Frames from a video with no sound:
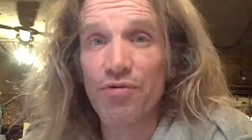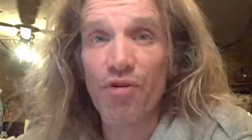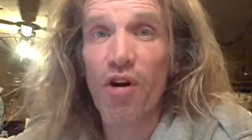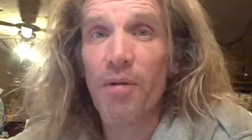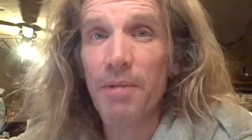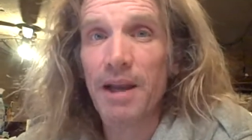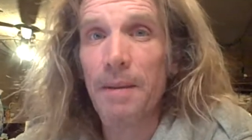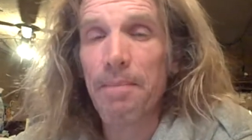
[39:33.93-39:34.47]

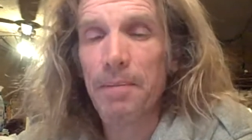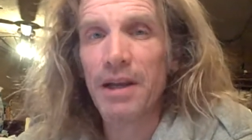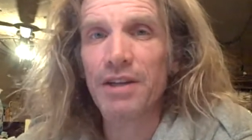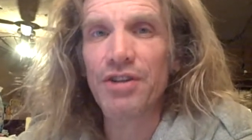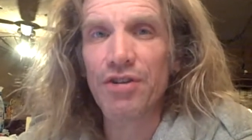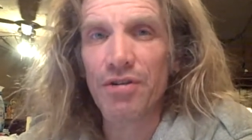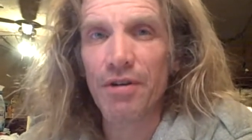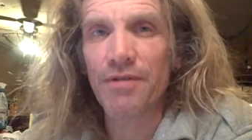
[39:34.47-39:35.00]
Draw me a
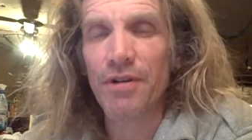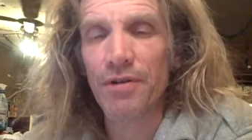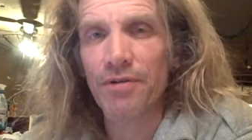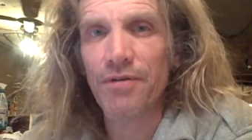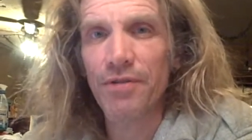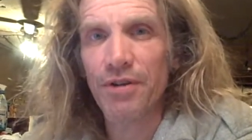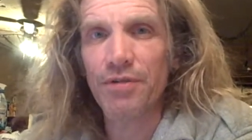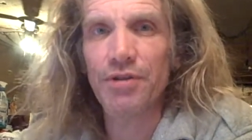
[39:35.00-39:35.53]
picture of your
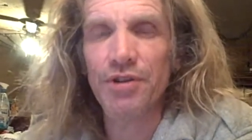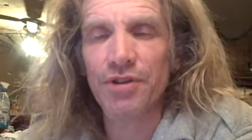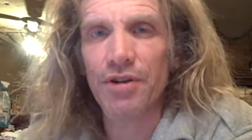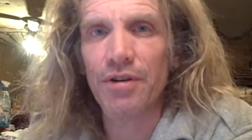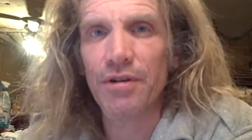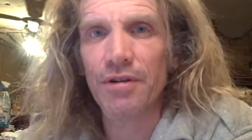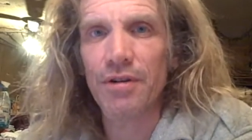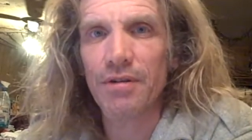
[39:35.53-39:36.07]

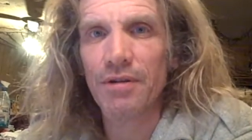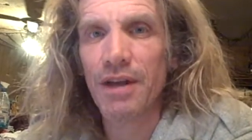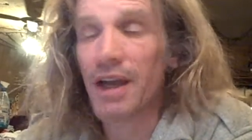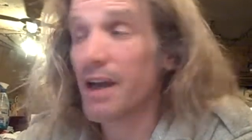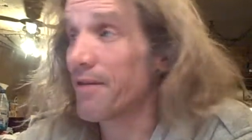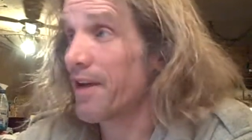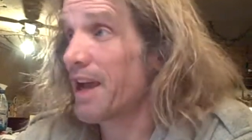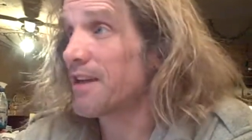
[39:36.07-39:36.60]
future.
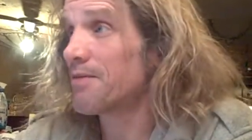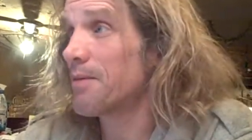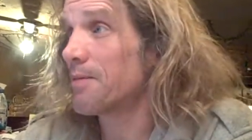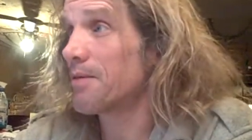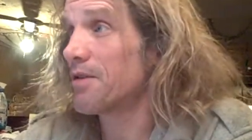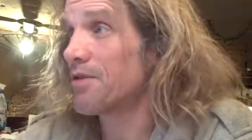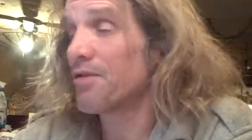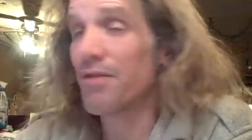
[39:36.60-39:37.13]
Okay, I've asked
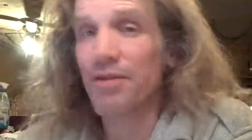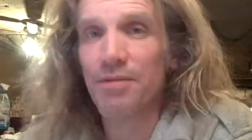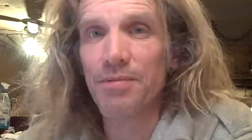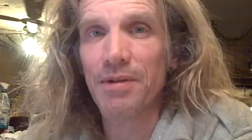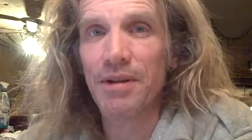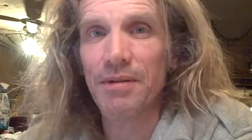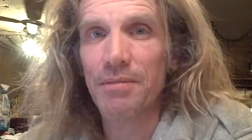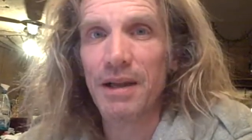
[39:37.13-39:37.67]
people to do this
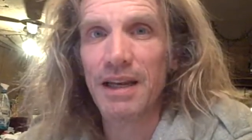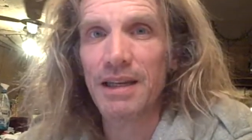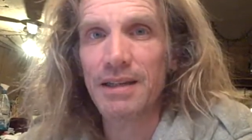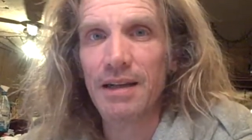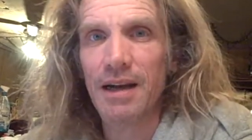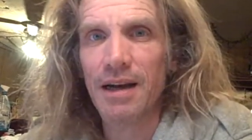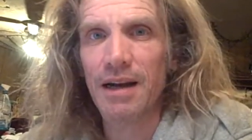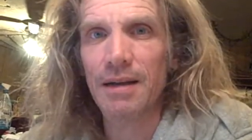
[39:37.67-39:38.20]
many
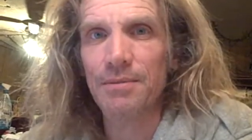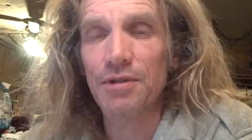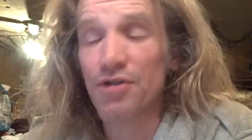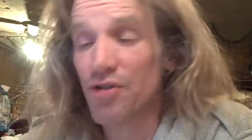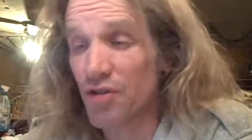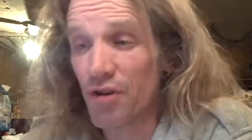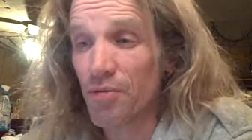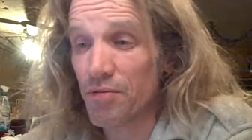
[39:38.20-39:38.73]

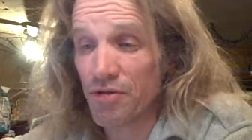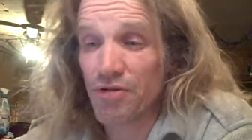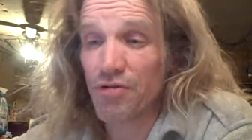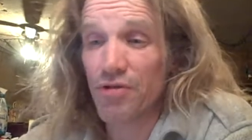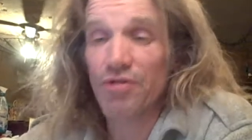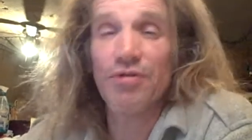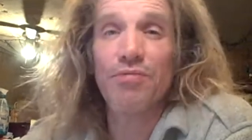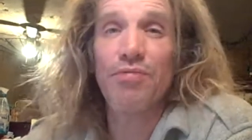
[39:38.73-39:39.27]
times.
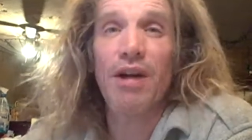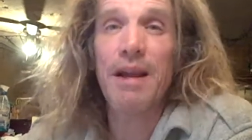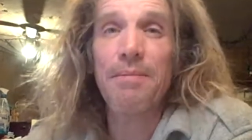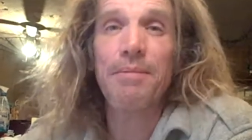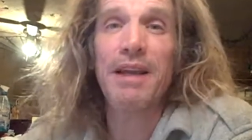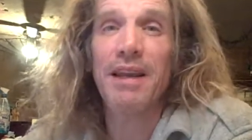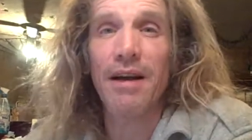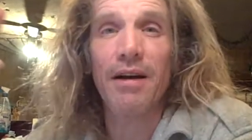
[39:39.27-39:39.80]

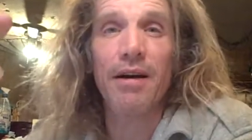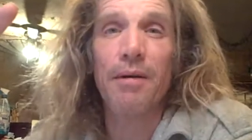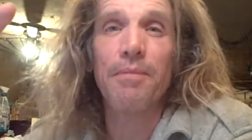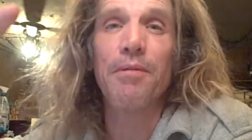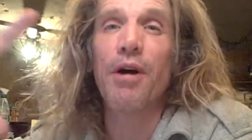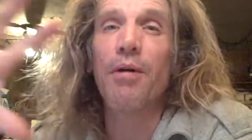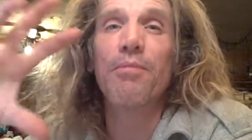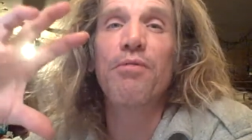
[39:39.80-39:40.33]
Write me a
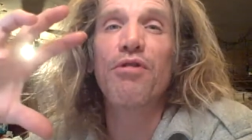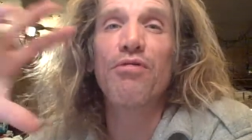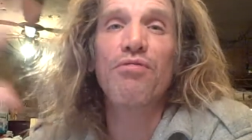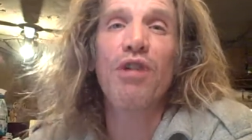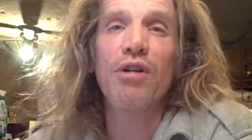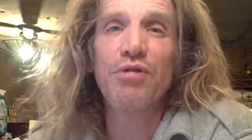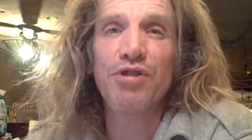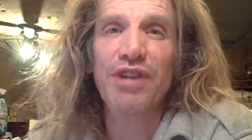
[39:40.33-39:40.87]

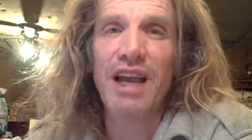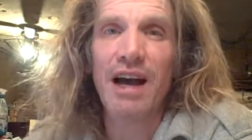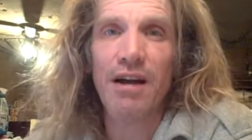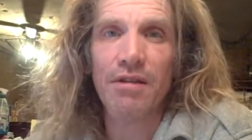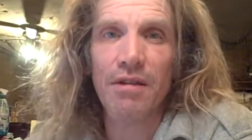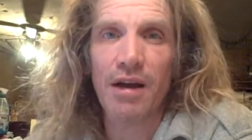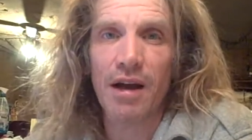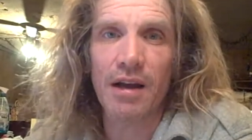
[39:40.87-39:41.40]
gross
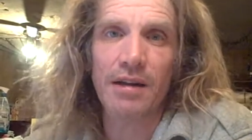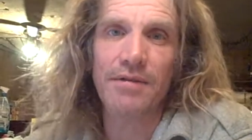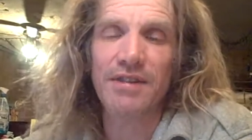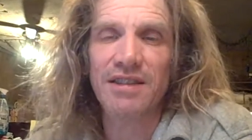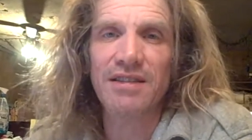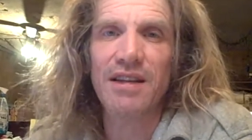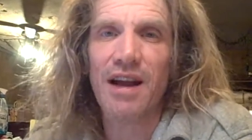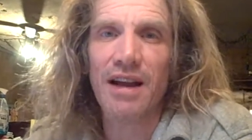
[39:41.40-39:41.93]
outline of
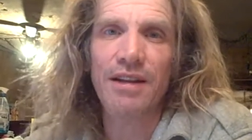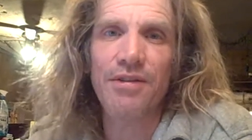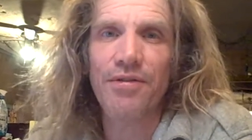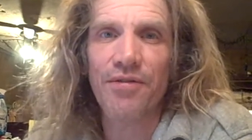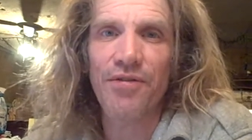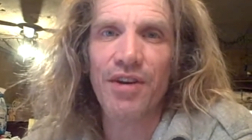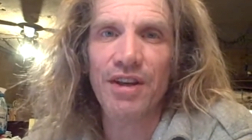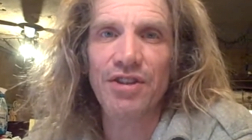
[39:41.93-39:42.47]
a science
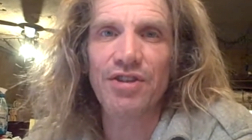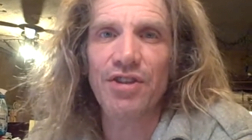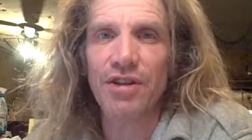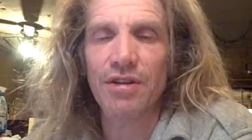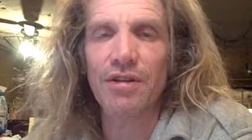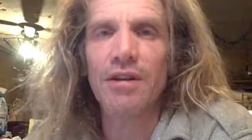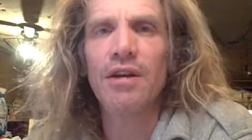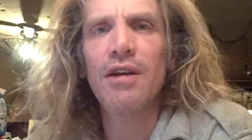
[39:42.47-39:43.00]

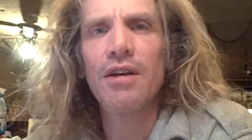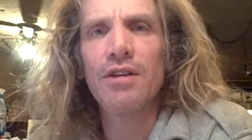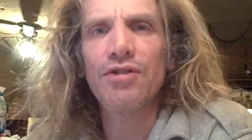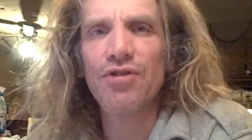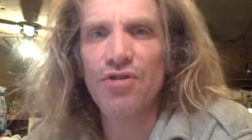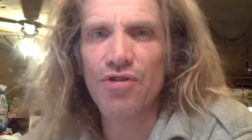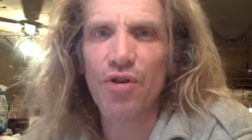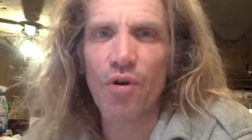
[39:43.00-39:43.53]
fiction
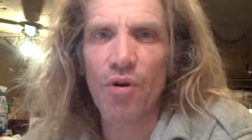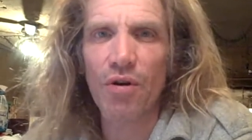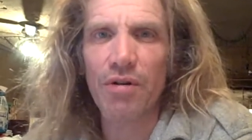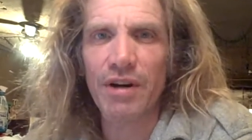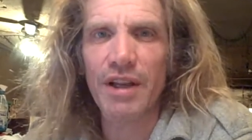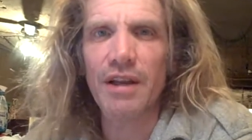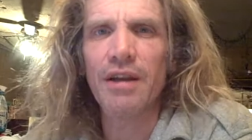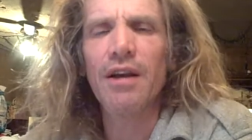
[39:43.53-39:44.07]

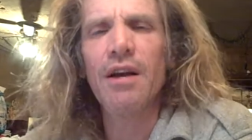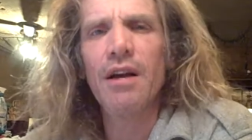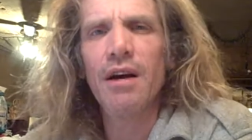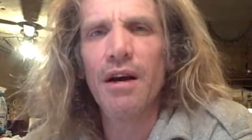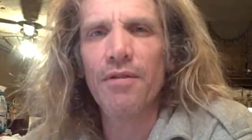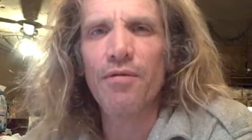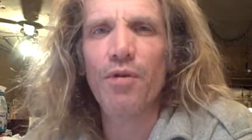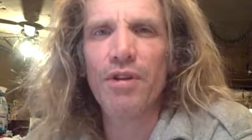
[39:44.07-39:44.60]
story
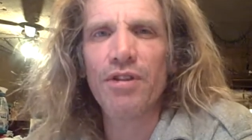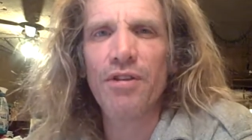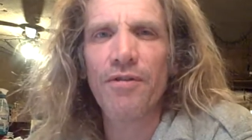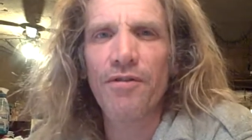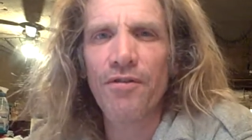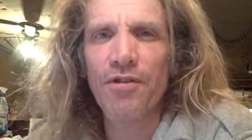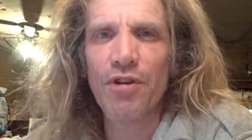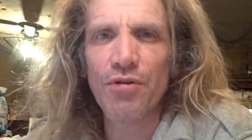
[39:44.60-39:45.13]
of what the
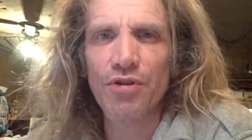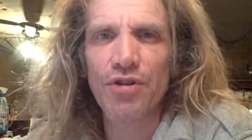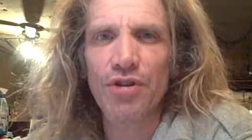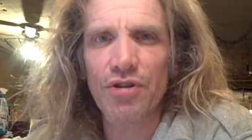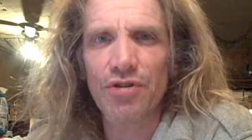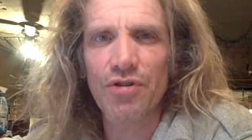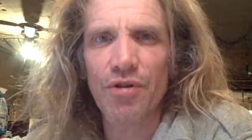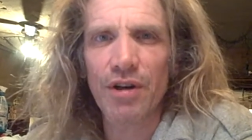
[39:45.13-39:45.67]

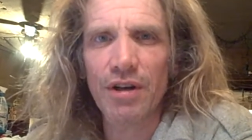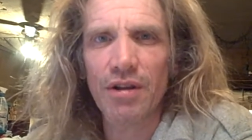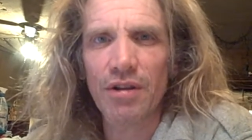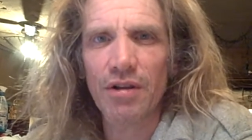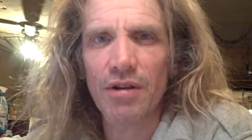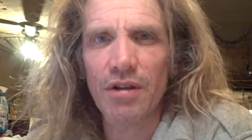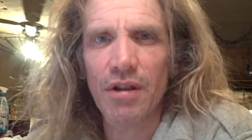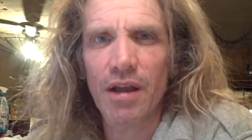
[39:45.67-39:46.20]
future is going to
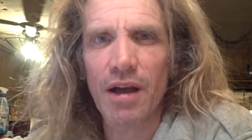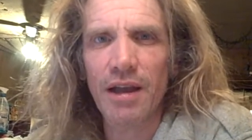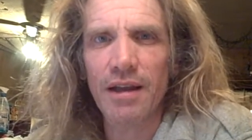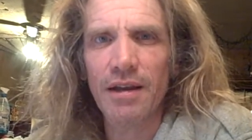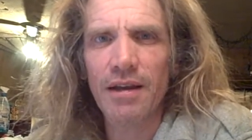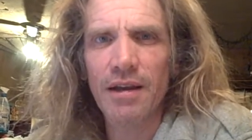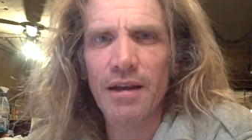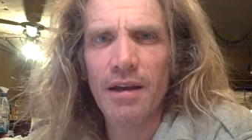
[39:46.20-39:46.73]
look like.